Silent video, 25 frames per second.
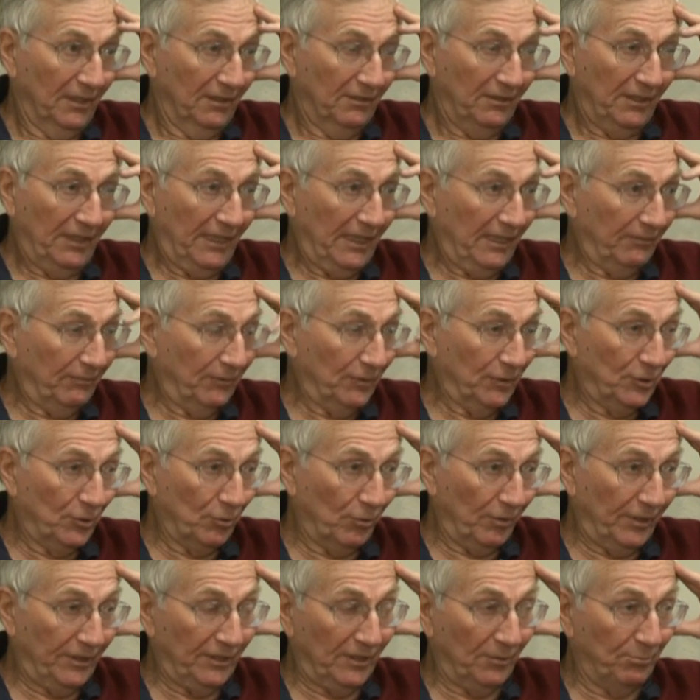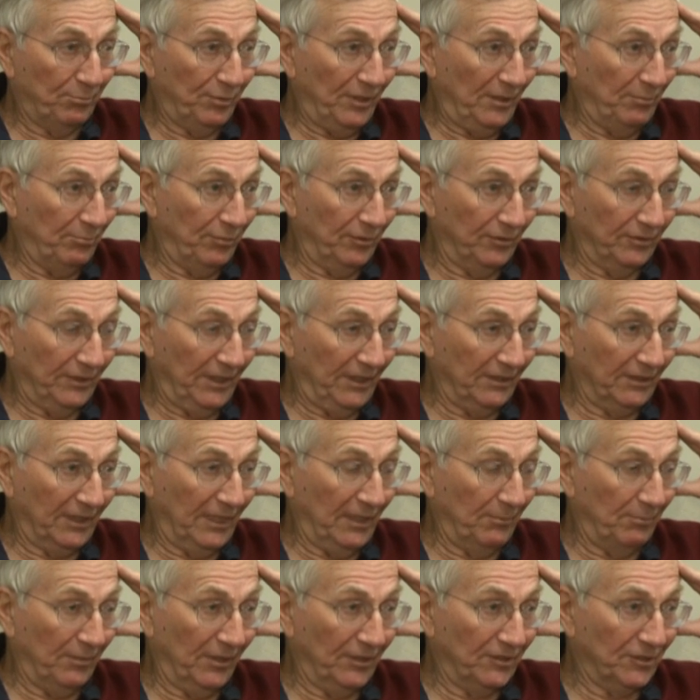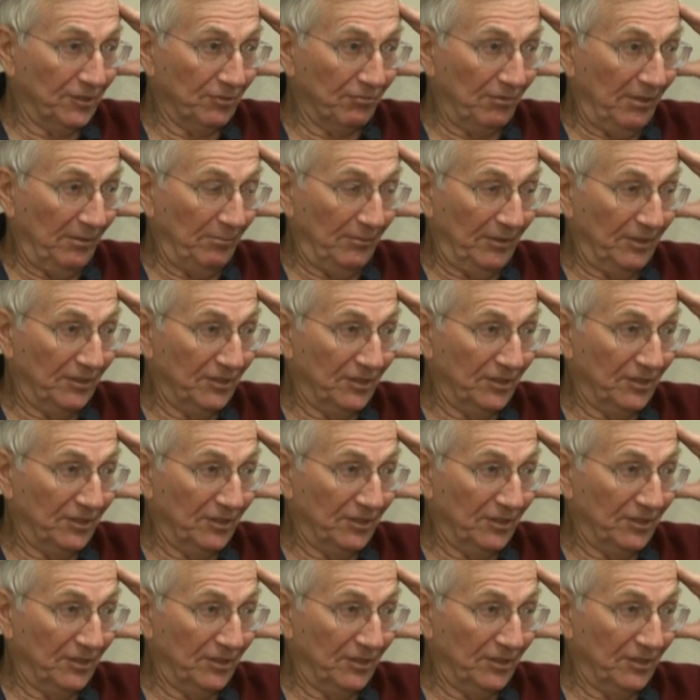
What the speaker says: They haven't joined the people that keep on screaming,